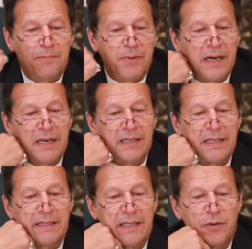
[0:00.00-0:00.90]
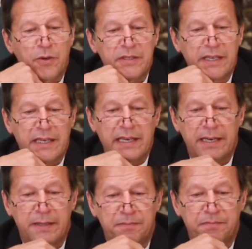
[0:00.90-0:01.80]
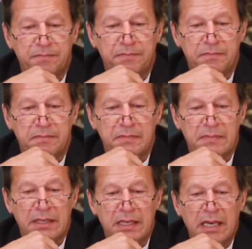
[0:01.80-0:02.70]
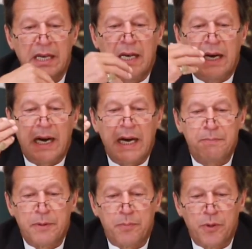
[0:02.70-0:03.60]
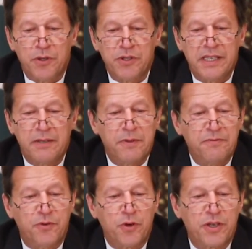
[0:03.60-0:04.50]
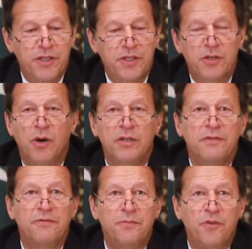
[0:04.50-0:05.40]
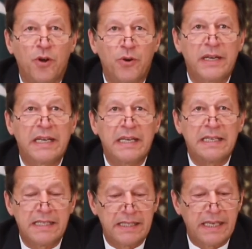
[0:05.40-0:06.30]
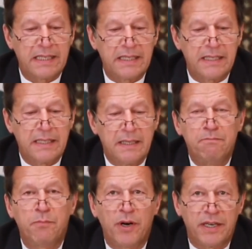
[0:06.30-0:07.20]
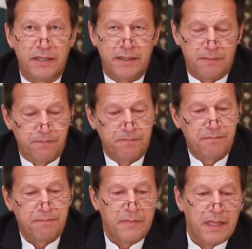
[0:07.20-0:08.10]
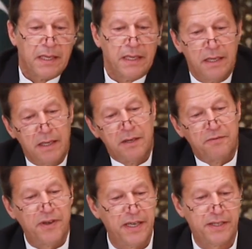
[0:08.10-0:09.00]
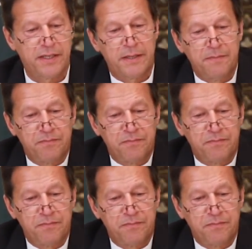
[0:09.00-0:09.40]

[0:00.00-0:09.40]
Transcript: our priorities and goals are clear. I propose that we focus on the following 6 points. First,